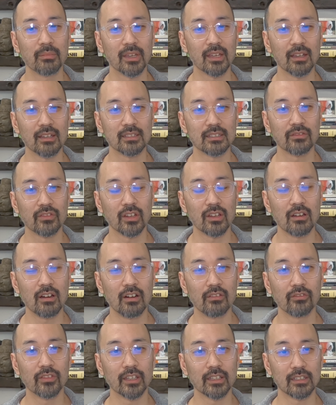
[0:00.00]
because of a
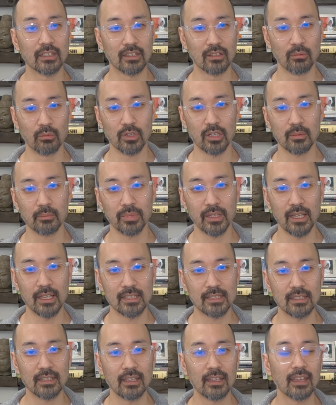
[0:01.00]
conflict in the
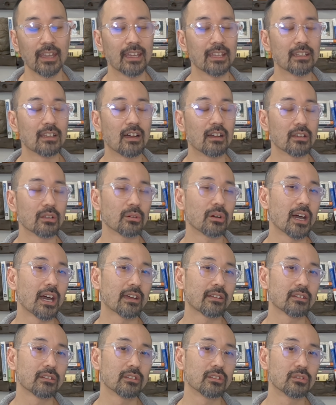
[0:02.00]
workplace and not know
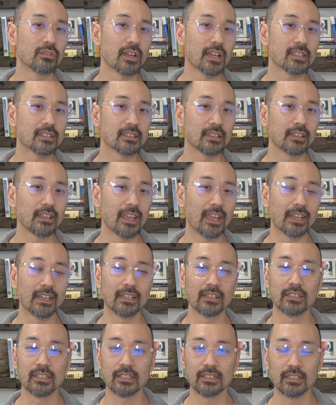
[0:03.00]
how to address it, and
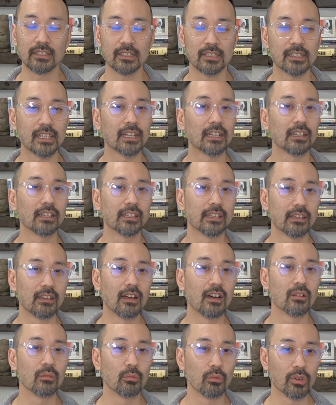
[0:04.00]
it just steadily
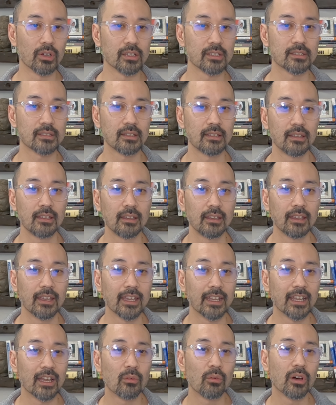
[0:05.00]
got worse.
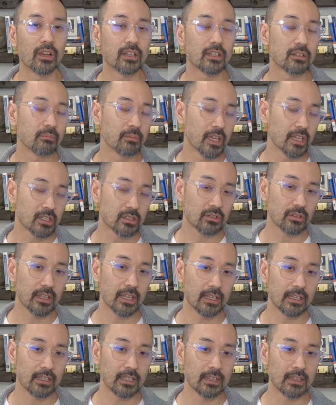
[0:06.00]
And I want to make sure
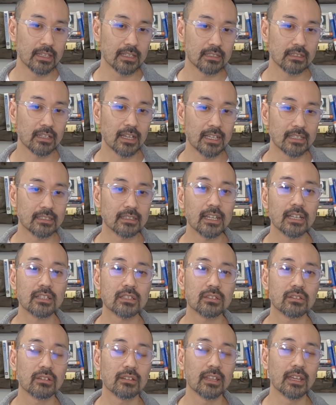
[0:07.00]
that in this class
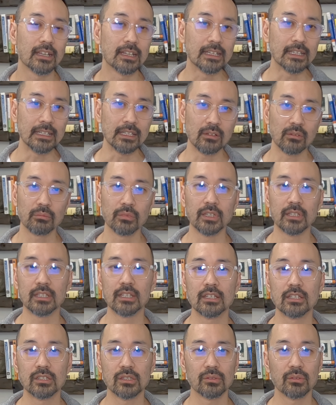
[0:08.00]
lecture that we
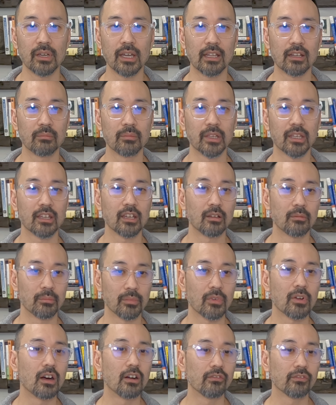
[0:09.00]
teach you how to
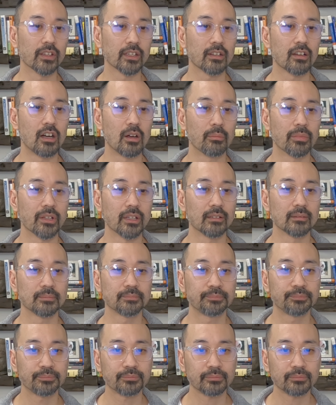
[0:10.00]
become conflict competent.